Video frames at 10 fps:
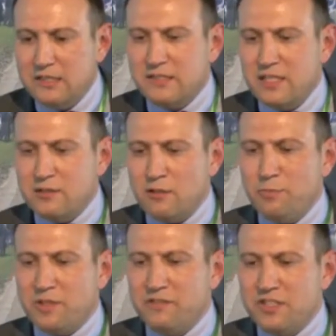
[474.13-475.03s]
Its
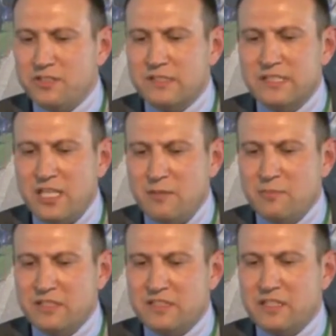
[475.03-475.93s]
central provisions,
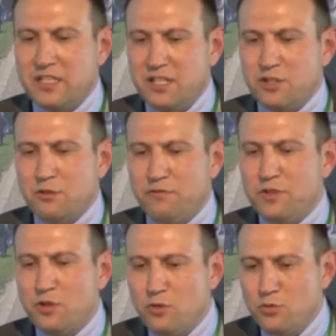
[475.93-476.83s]
namely the creation
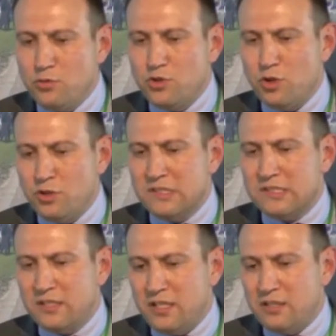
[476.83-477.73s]
of a new
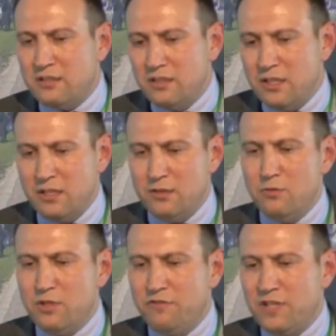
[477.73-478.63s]
joint state and a
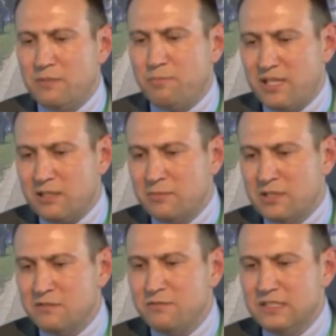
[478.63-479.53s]
unified
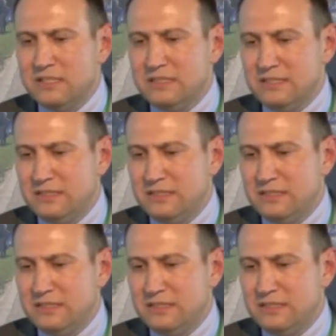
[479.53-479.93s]
parliament, were